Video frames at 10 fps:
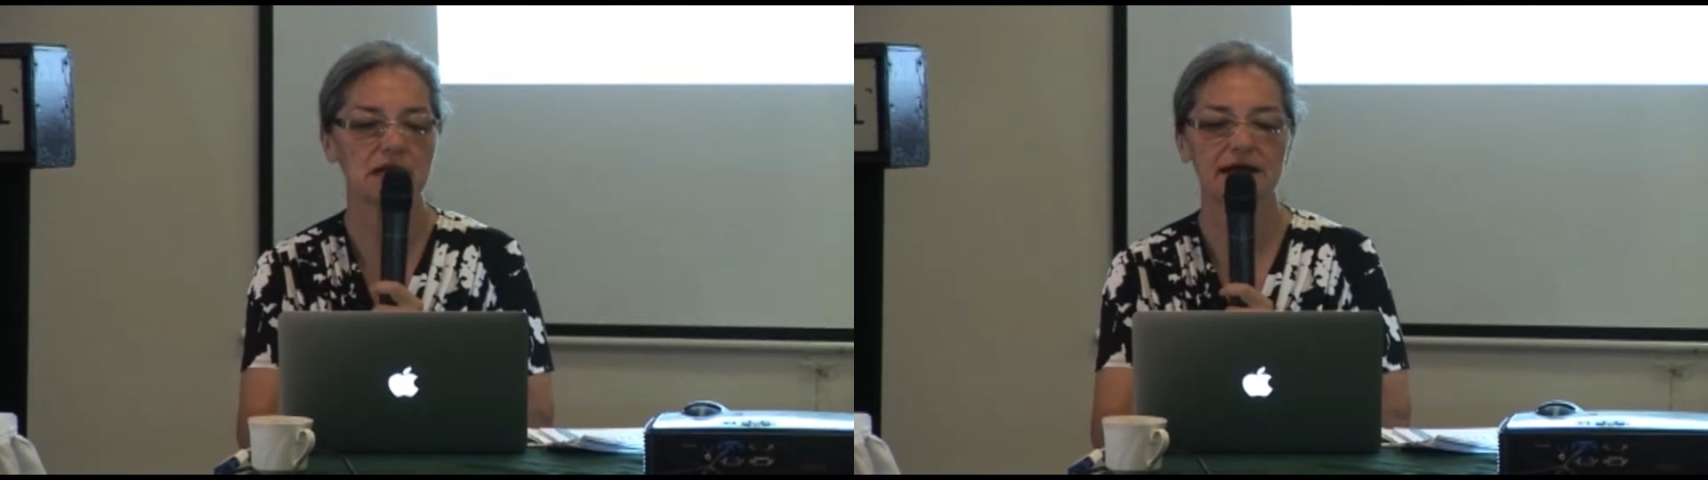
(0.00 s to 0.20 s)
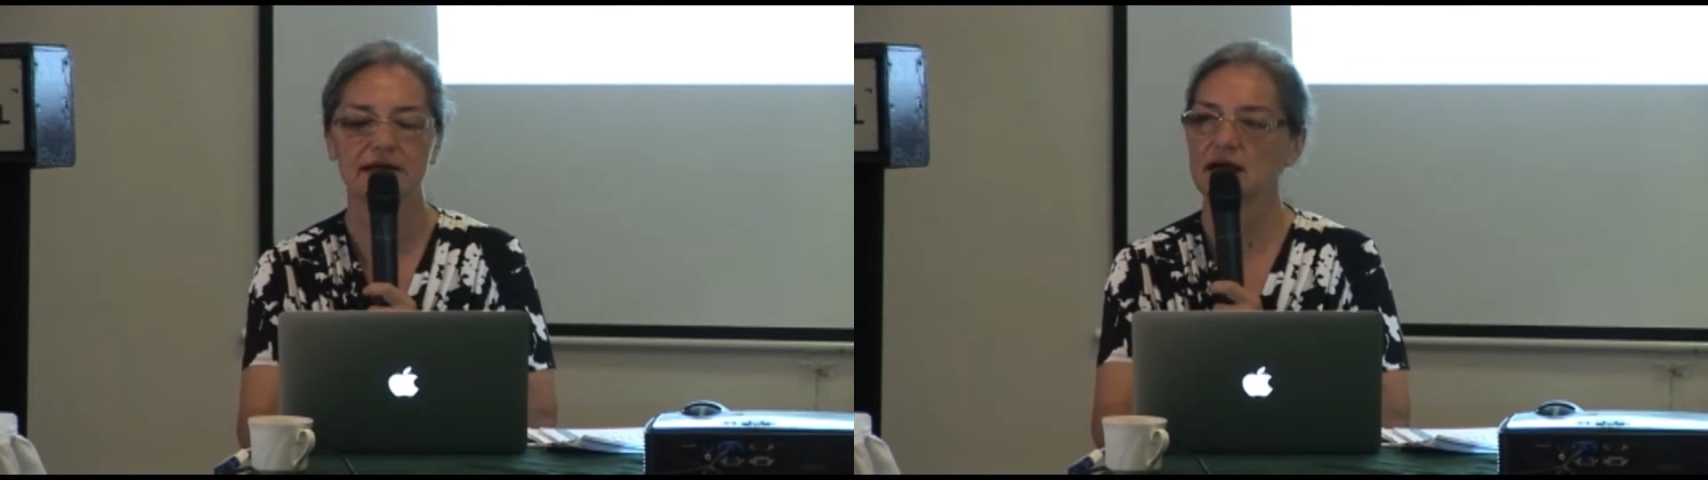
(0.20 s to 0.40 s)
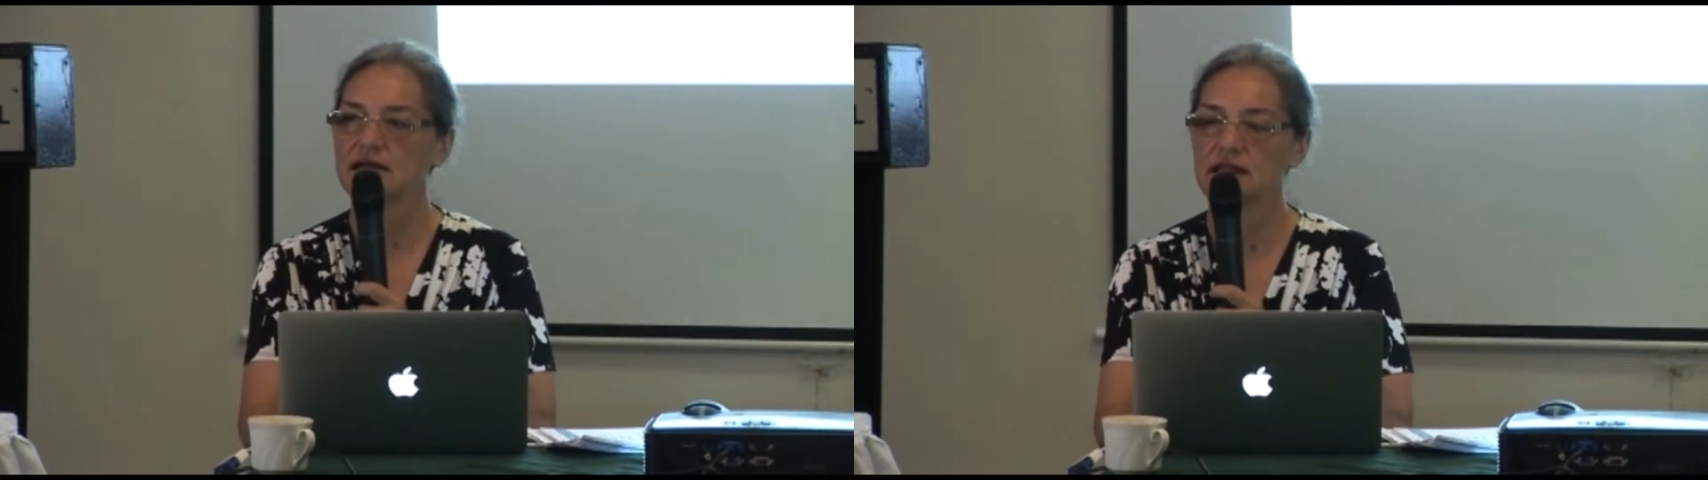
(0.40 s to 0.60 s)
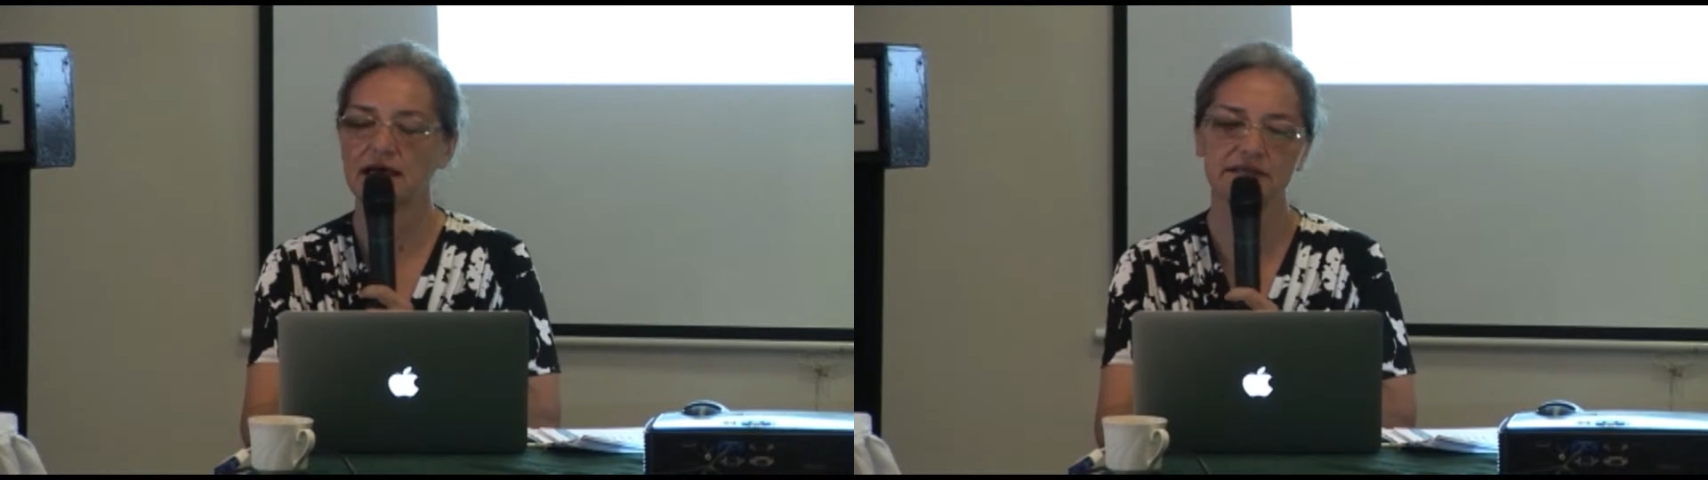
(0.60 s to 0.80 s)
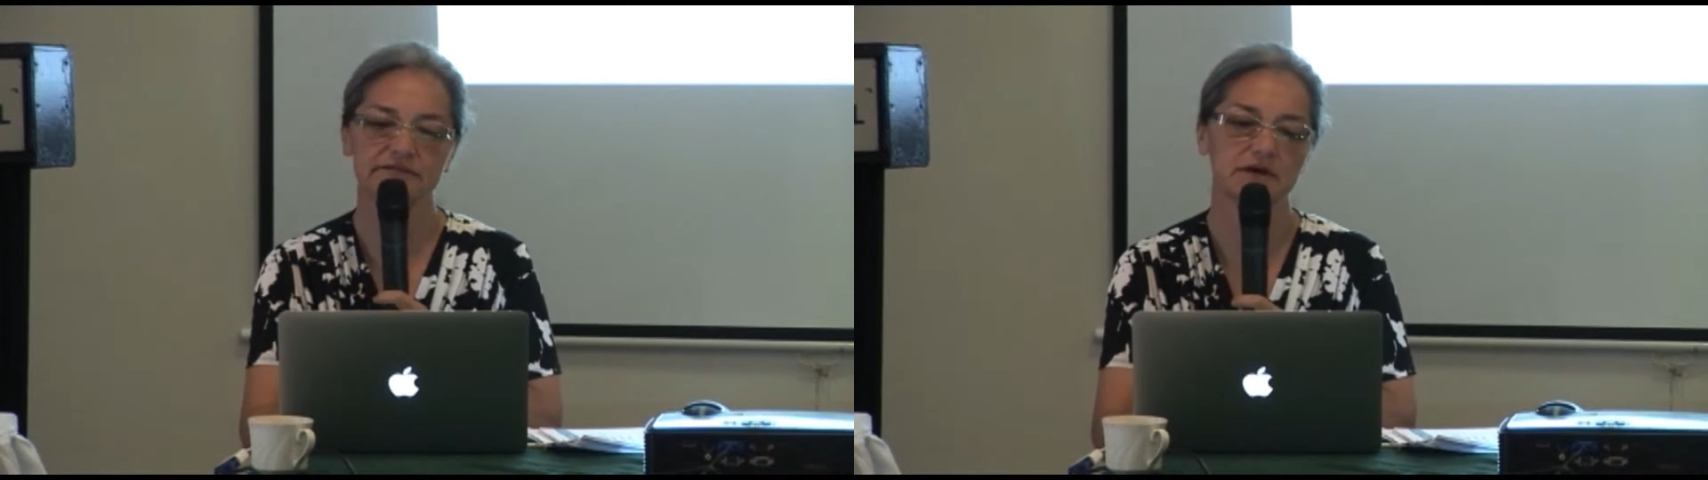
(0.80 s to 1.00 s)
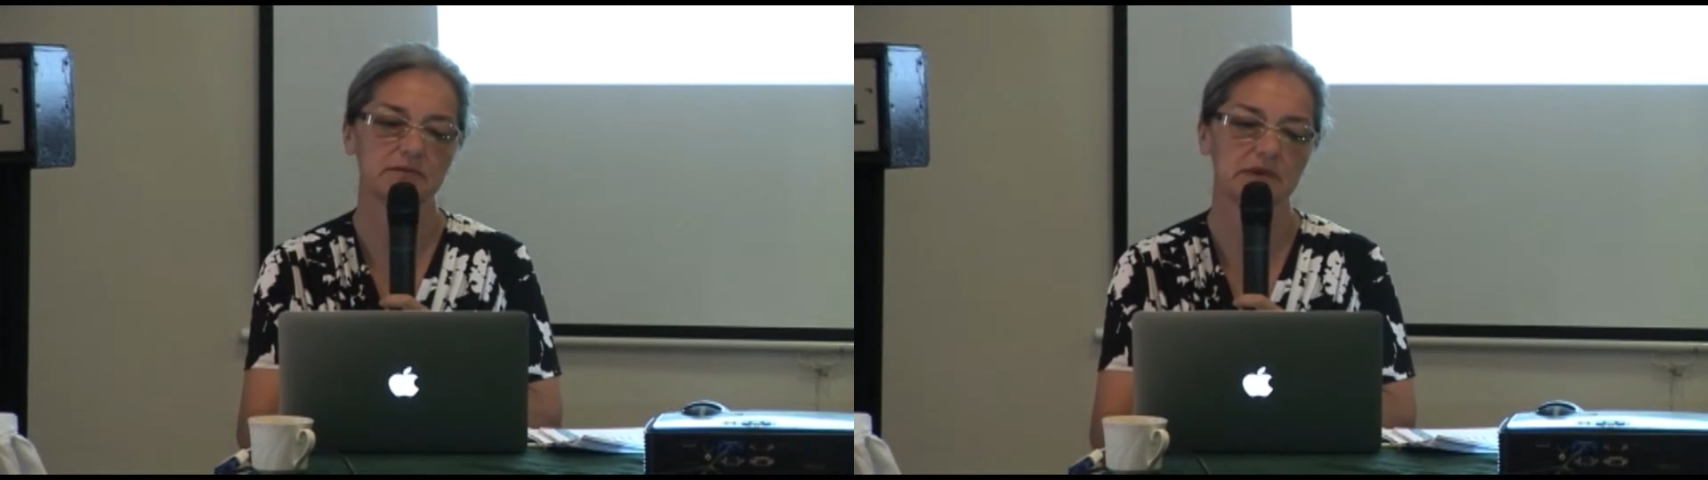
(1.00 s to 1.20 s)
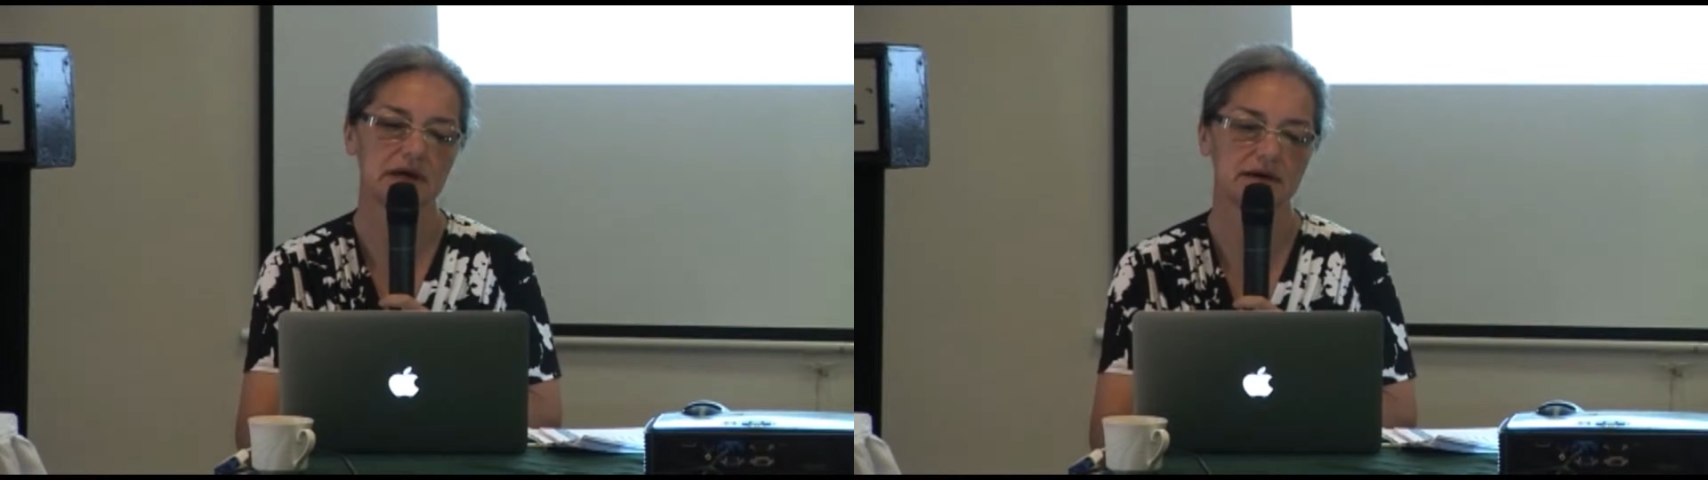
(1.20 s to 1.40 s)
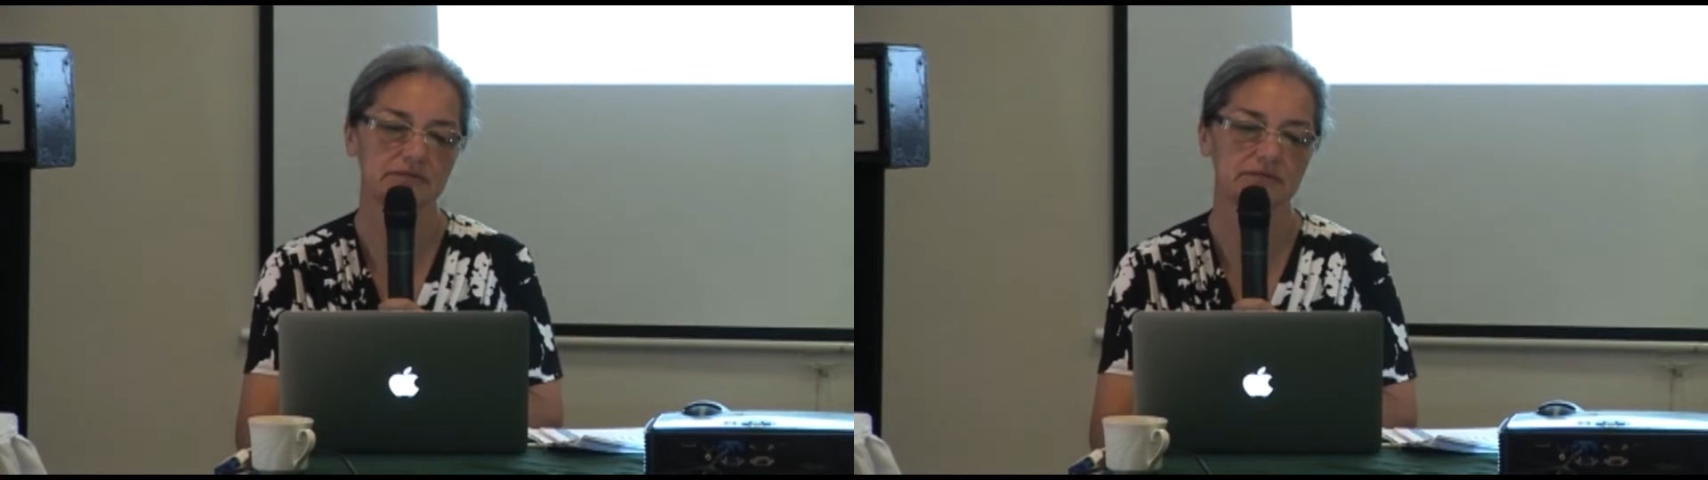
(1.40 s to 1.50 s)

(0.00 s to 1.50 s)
I liked from